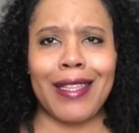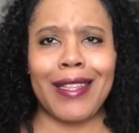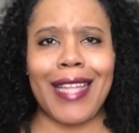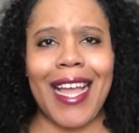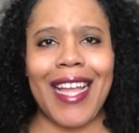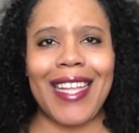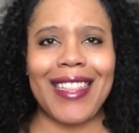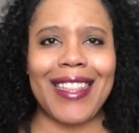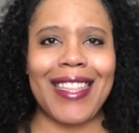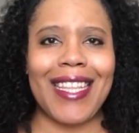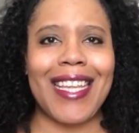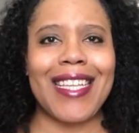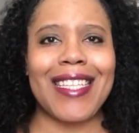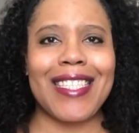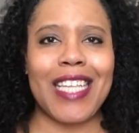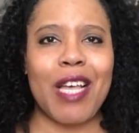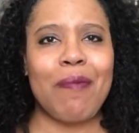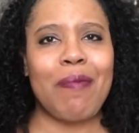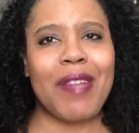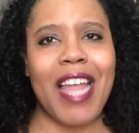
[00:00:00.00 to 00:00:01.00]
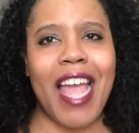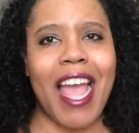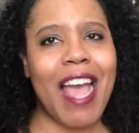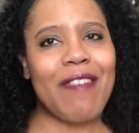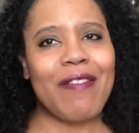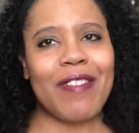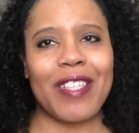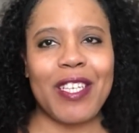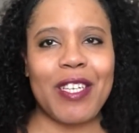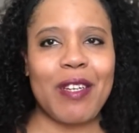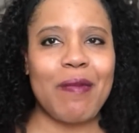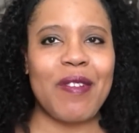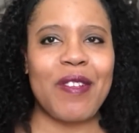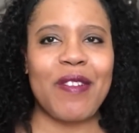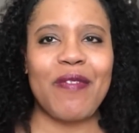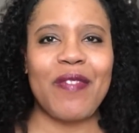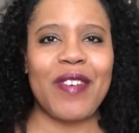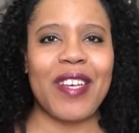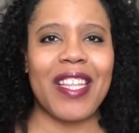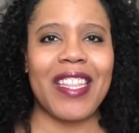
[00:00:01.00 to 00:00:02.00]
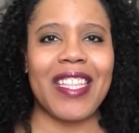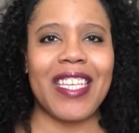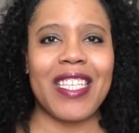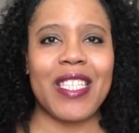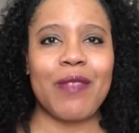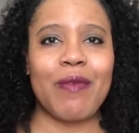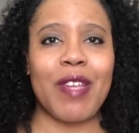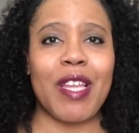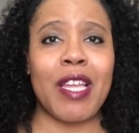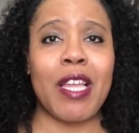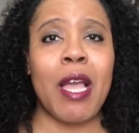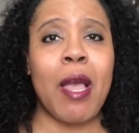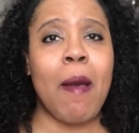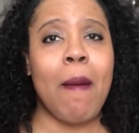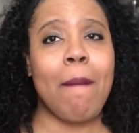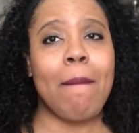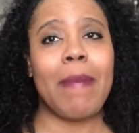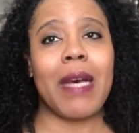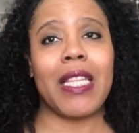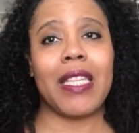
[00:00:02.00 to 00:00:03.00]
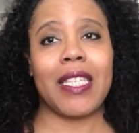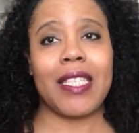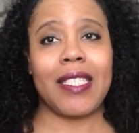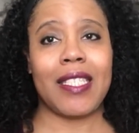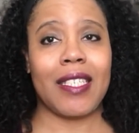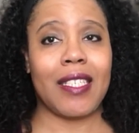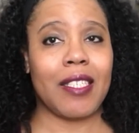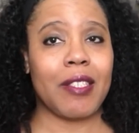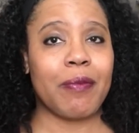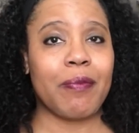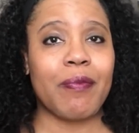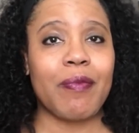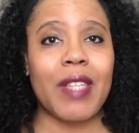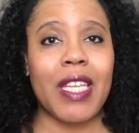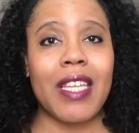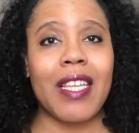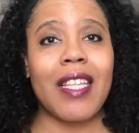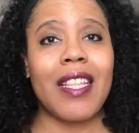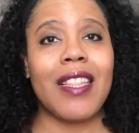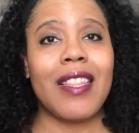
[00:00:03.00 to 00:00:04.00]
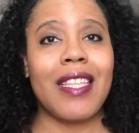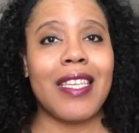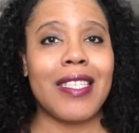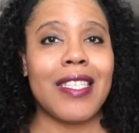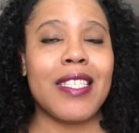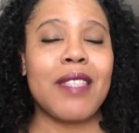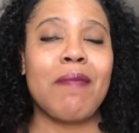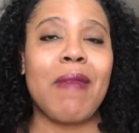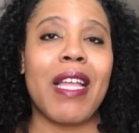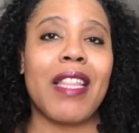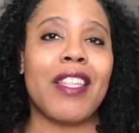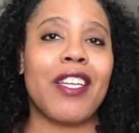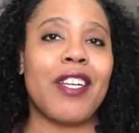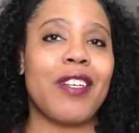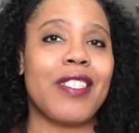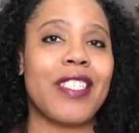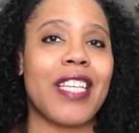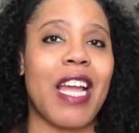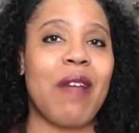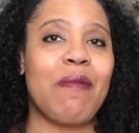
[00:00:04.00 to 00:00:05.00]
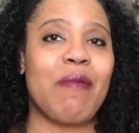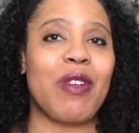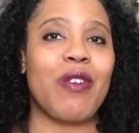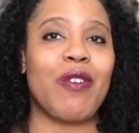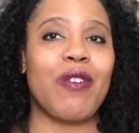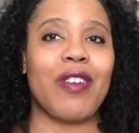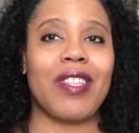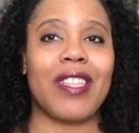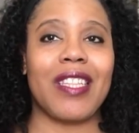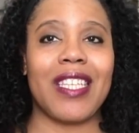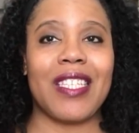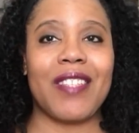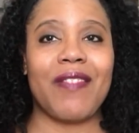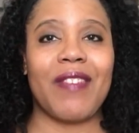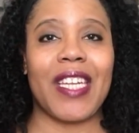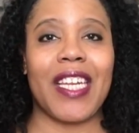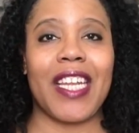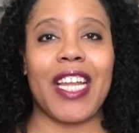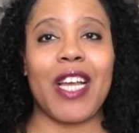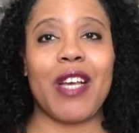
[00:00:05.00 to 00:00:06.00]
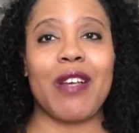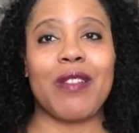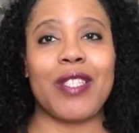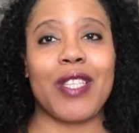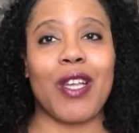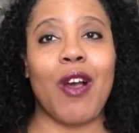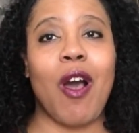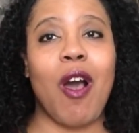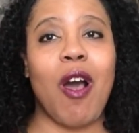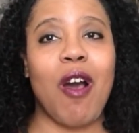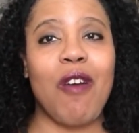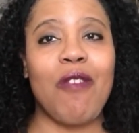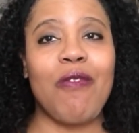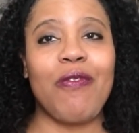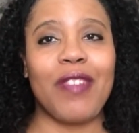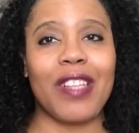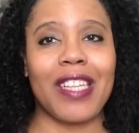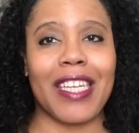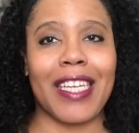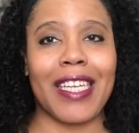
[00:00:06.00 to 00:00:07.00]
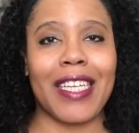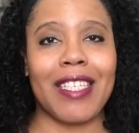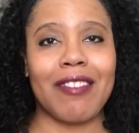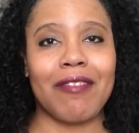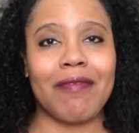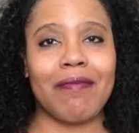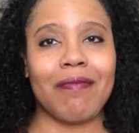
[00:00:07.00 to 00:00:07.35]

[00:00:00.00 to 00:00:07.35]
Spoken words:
lighten things up and have a little bit of fun this week. But listen, this is my third time recording this video, so hopefully